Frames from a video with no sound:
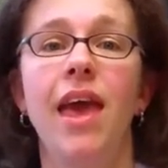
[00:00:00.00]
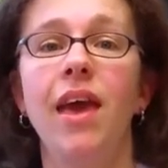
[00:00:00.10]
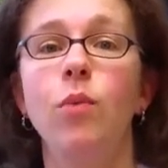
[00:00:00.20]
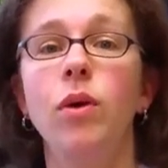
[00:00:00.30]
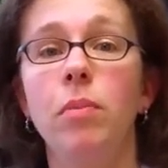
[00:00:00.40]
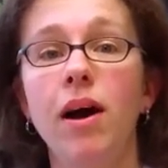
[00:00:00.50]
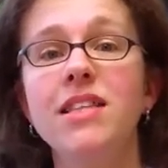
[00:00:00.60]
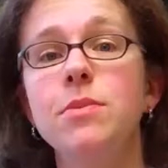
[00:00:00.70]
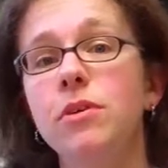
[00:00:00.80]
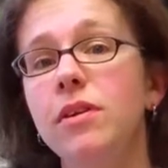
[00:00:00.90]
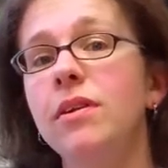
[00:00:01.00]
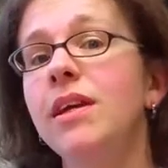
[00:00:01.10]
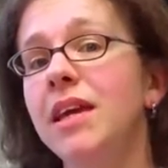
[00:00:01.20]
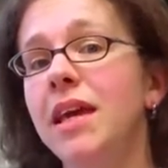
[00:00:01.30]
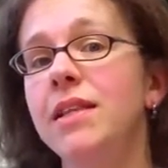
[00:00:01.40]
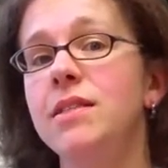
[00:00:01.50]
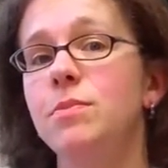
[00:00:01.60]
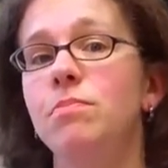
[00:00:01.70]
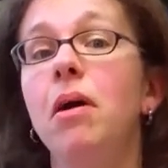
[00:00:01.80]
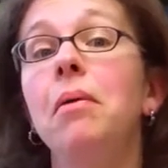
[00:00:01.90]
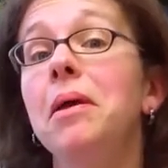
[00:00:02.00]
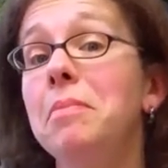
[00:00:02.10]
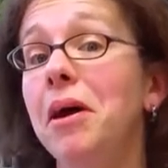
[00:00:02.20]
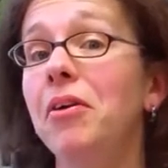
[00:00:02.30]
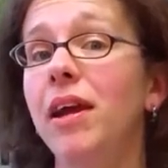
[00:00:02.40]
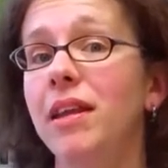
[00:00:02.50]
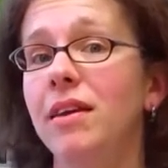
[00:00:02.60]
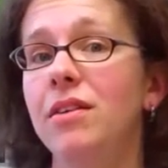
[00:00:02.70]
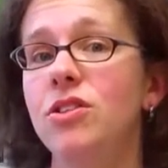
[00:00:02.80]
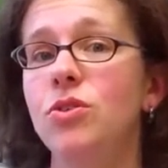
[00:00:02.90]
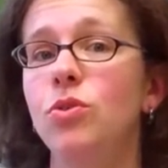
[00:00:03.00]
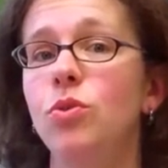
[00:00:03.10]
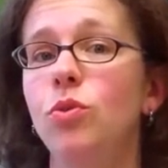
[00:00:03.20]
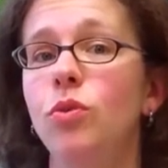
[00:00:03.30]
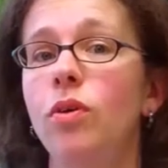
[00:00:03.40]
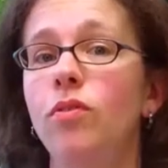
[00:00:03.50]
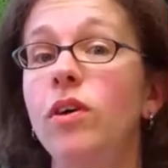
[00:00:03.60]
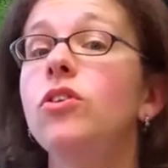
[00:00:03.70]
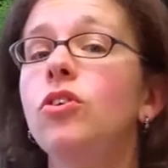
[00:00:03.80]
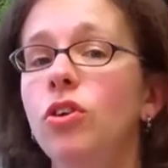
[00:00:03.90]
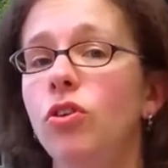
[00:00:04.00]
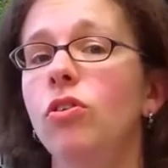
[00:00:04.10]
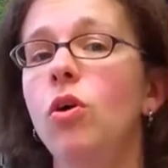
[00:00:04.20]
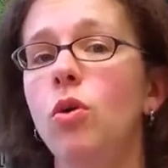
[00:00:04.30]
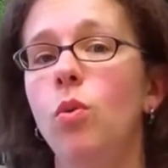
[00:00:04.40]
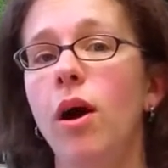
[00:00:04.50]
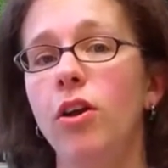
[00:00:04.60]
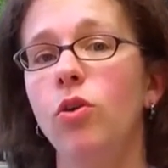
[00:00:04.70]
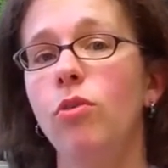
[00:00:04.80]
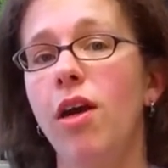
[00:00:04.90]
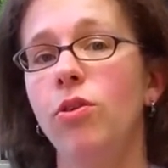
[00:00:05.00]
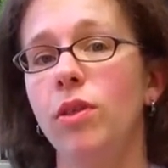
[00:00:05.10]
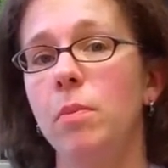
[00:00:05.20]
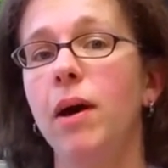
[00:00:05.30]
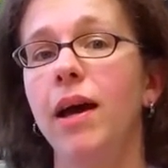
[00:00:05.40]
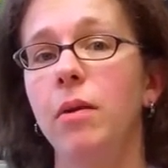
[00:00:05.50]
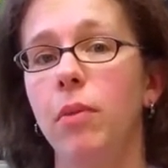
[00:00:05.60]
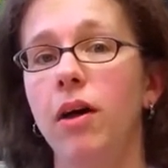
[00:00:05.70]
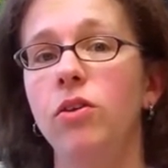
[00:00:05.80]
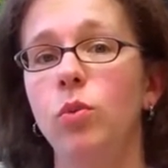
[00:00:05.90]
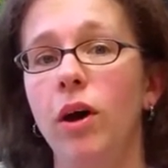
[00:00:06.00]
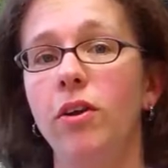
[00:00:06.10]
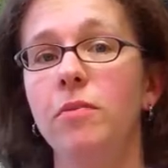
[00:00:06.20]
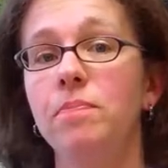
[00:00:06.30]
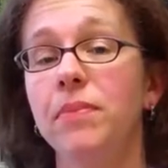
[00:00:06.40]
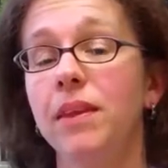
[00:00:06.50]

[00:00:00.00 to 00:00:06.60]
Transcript: and when possible, it's probably a better idea to filter your local water rather than buying bottled water.